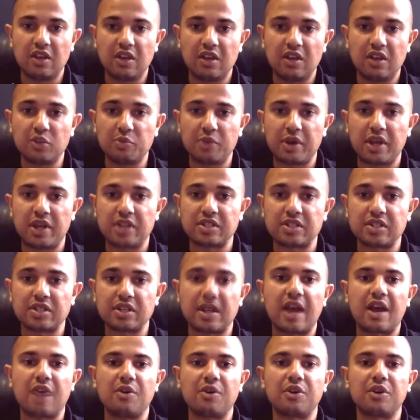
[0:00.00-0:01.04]
It all depends on
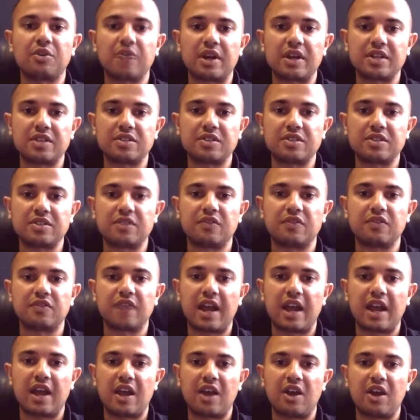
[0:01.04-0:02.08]
how aggressive and
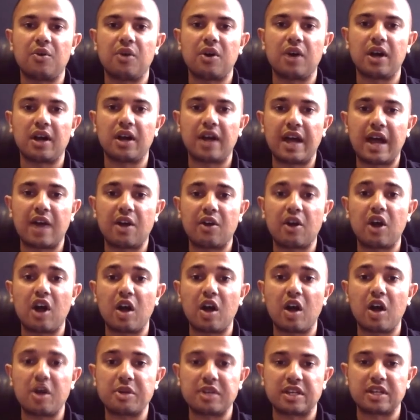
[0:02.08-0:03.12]
how, uh, how
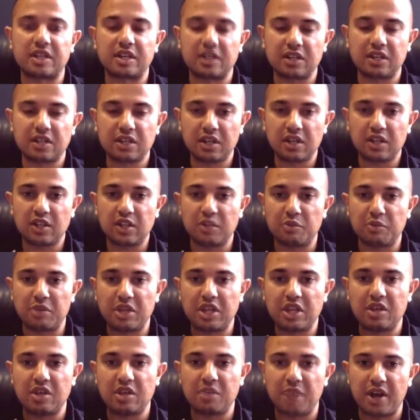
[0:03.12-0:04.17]
competent the
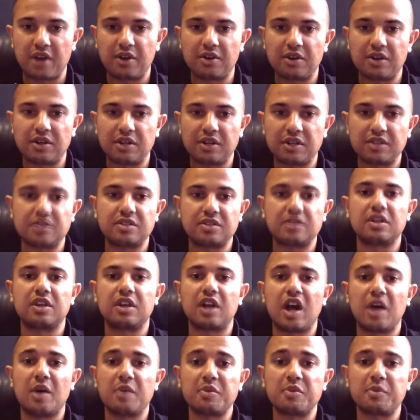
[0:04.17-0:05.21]
media buyer is
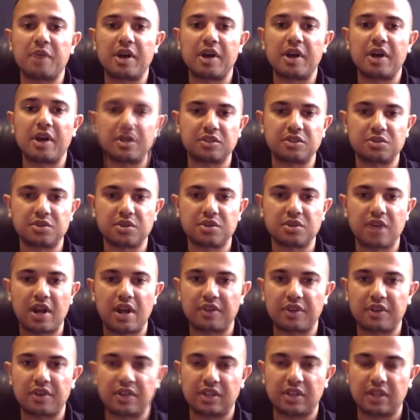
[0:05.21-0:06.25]
in optimizing the
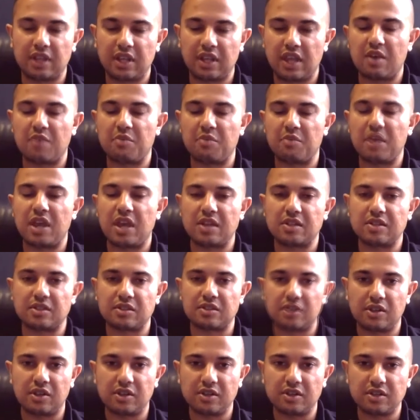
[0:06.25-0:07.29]
traffic and the campaigns
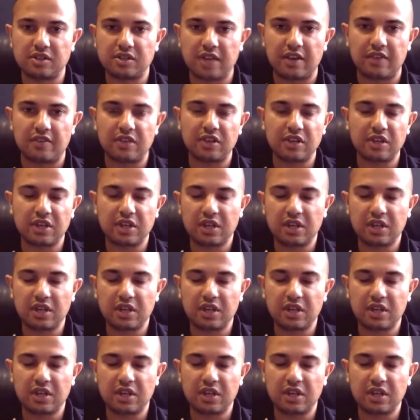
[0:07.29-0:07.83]
alongside of it.